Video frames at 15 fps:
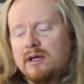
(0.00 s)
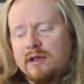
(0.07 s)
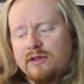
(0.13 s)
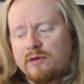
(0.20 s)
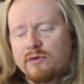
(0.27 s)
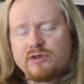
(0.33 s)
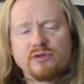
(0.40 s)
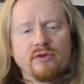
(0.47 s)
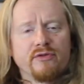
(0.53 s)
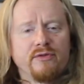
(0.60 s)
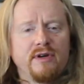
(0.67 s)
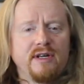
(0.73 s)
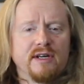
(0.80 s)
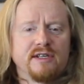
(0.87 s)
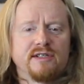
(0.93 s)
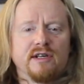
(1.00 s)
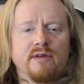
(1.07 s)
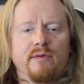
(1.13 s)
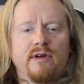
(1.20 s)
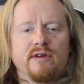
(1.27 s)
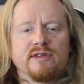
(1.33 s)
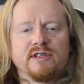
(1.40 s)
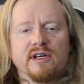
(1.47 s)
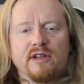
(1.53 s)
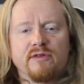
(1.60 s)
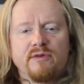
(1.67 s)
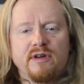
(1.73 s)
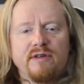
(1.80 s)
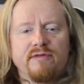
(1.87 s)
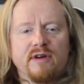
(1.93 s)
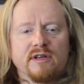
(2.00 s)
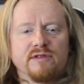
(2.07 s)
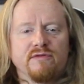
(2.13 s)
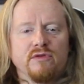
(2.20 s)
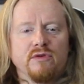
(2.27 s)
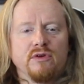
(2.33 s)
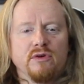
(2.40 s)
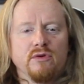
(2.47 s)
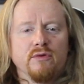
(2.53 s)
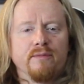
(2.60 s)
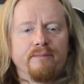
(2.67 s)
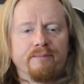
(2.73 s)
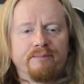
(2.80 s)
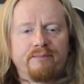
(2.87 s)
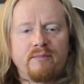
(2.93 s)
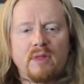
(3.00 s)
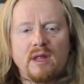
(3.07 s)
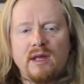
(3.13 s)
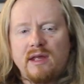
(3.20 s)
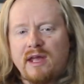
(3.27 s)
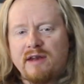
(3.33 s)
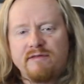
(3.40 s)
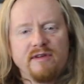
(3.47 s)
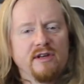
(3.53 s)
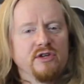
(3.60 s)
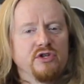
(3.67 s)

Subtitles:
The original 3D accelerators like 3DFX Voodoo, NVIDIA